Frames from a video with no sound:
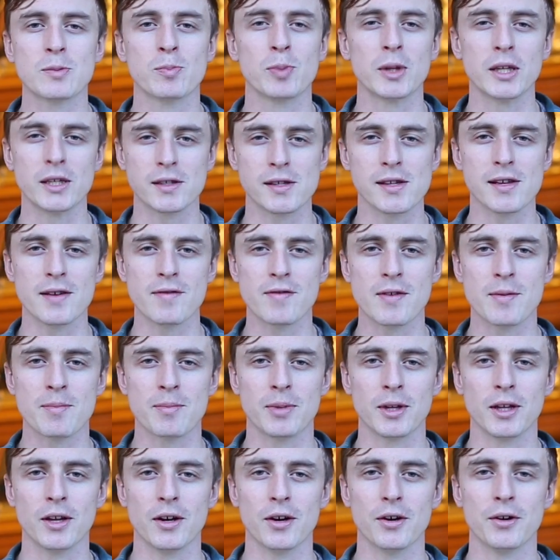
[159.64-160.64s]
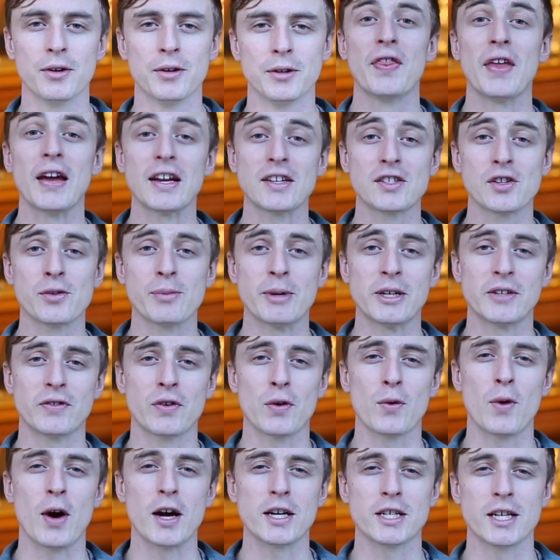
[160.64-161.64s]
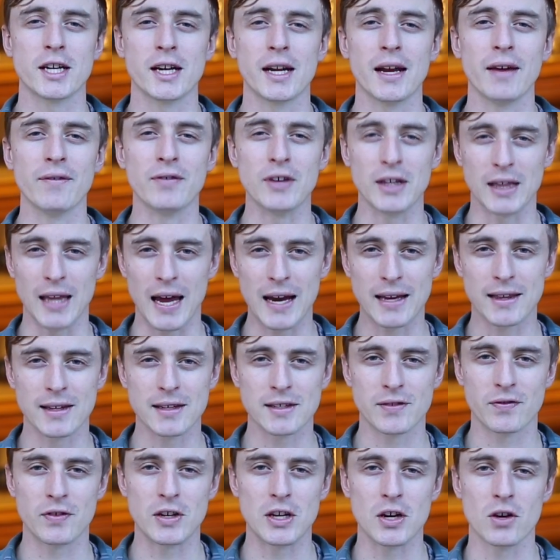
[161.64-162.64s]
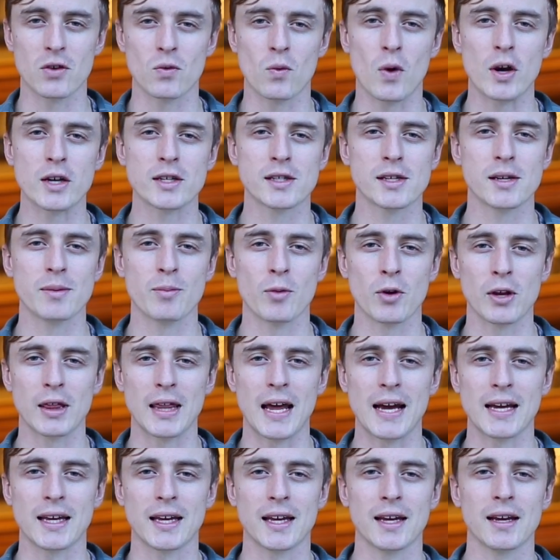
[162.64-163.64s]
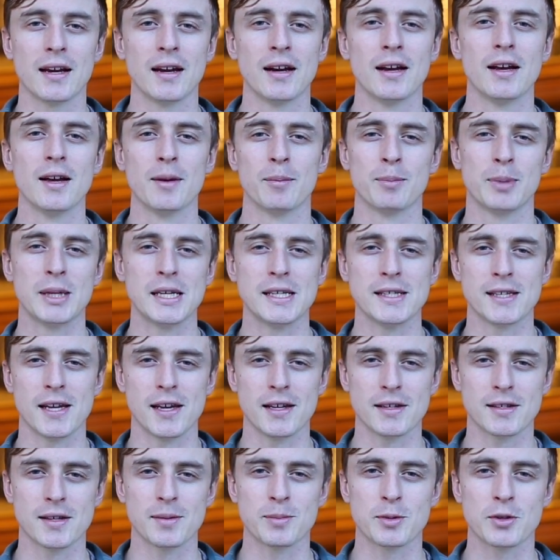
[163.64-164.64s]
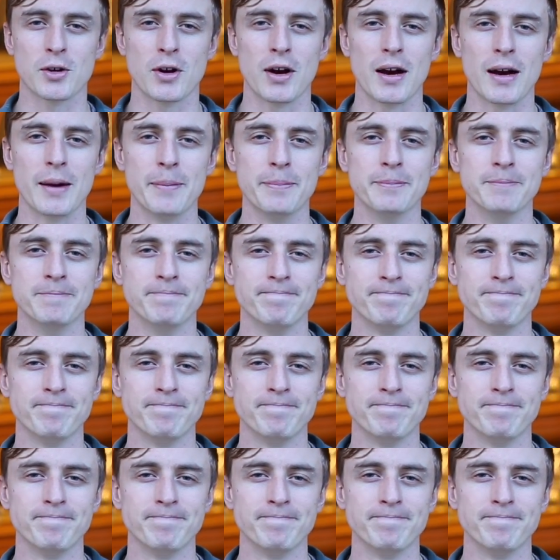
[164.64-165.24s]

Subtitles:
please leave them below. Thanks so much for watching. If you like this video and want to see more like it, please hit subscribe.